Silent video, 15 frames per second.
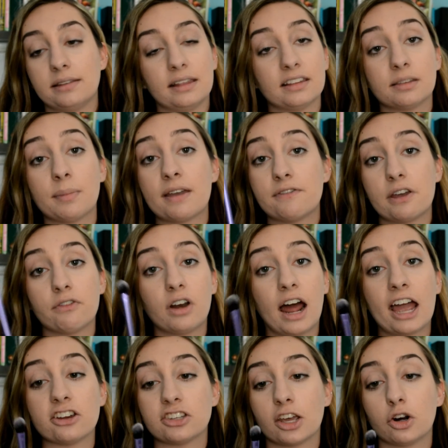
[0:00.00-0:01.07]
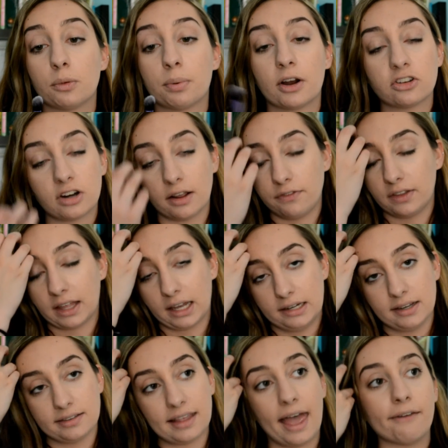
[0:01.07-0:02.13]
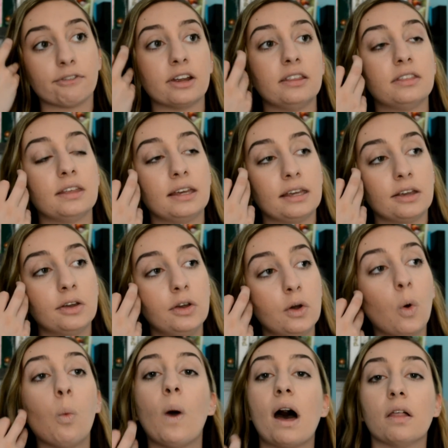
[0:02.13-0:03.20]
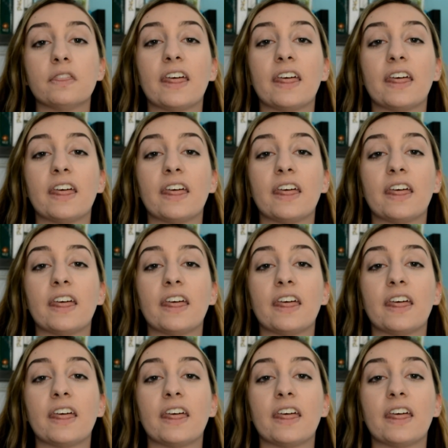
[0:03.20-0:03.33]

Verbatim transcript: This is my favorite eyeshadow brush, and I feel like it does everything well,